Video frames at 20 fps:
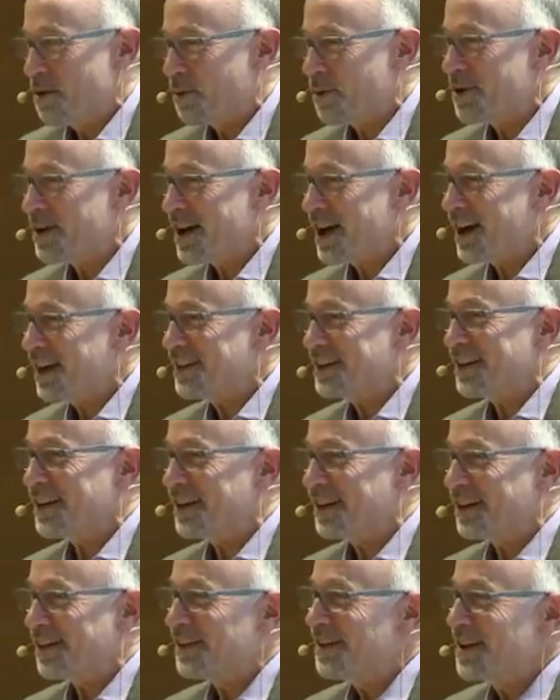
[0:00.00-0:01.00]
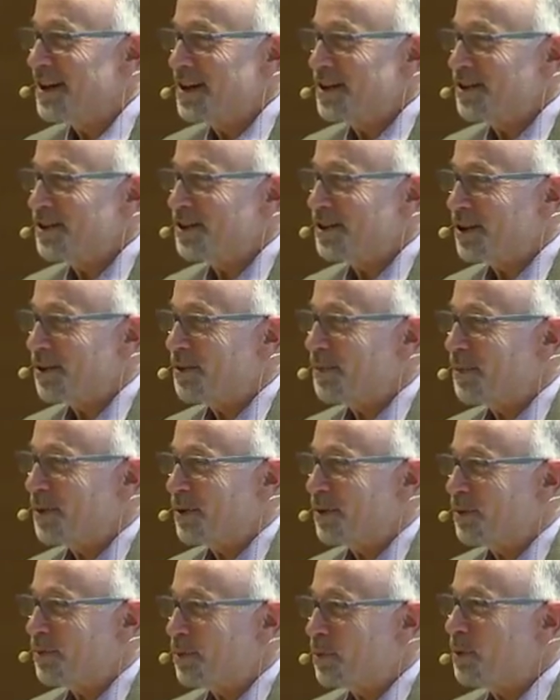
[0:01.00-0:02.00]
We're not, uh, you know,
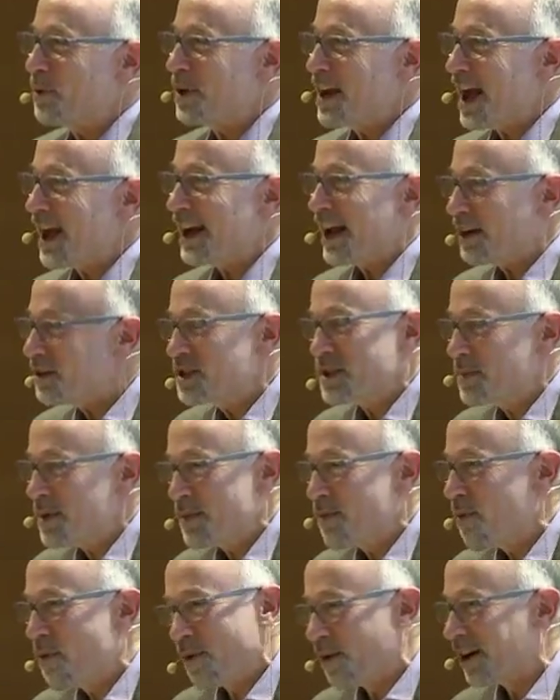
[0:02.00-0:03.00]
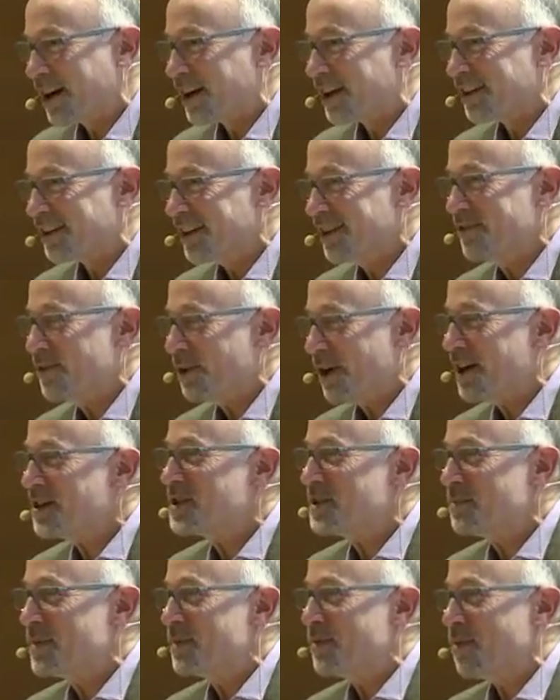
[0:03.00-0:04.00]
we're not out to be boring. If you're
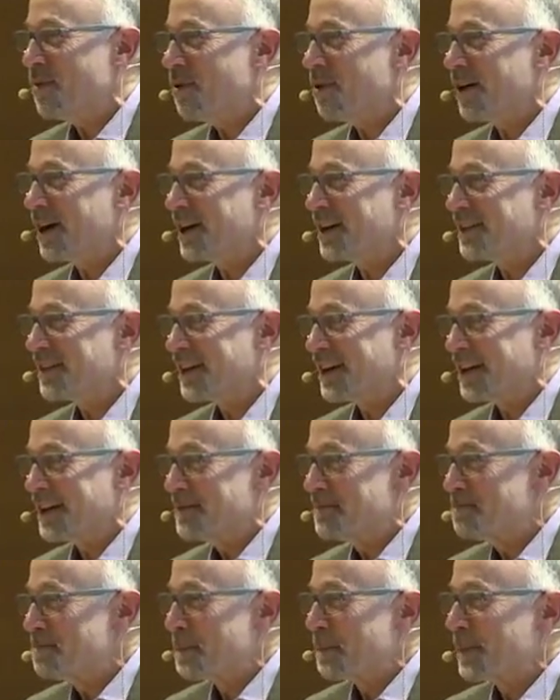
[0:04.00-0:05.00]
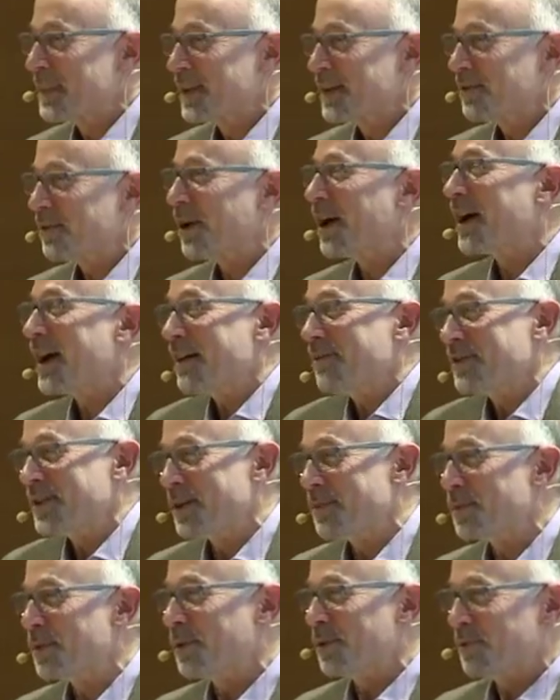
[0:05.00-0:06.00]
out to be boring, then, well, I have a
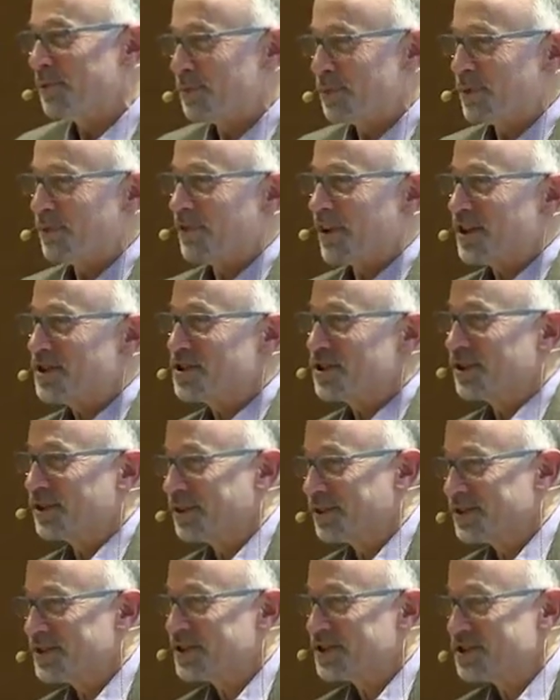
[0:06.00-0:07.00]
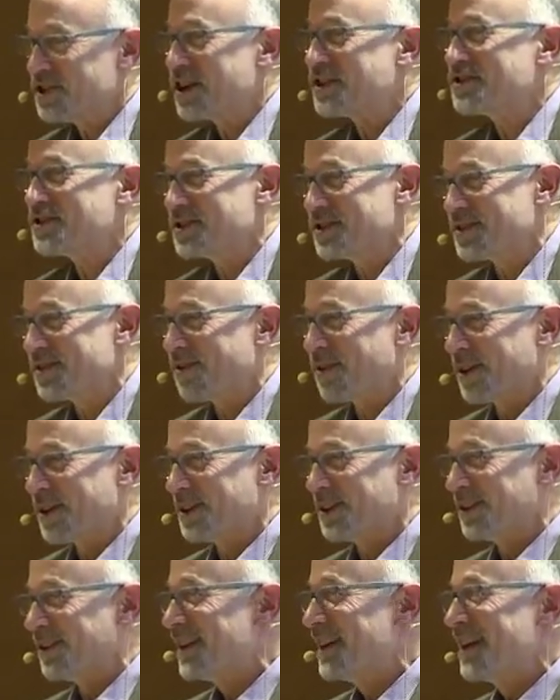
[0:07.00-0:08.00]
number of professional suggestions for
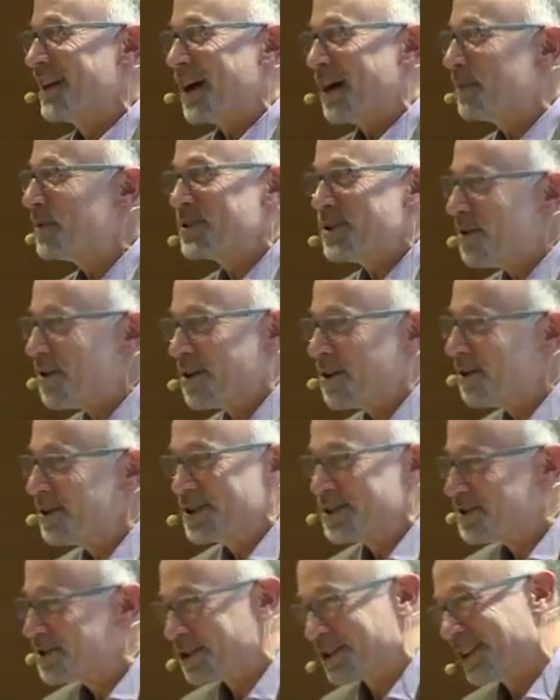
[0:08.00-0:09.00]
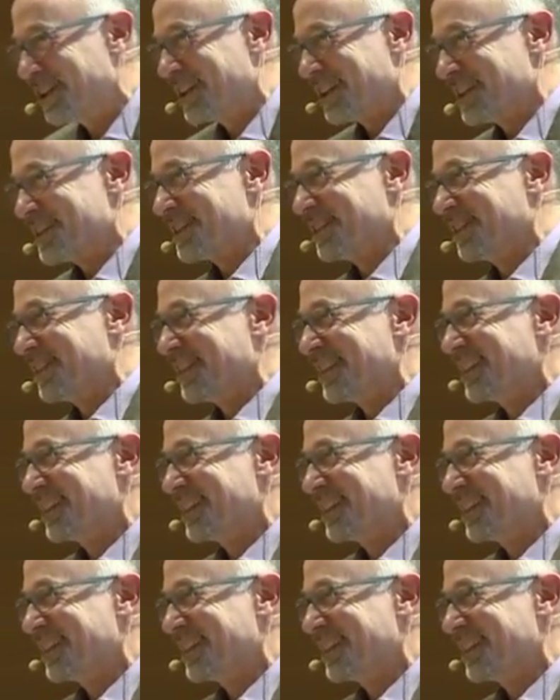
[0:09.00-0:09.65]
you. Uh, but don't go into journalism.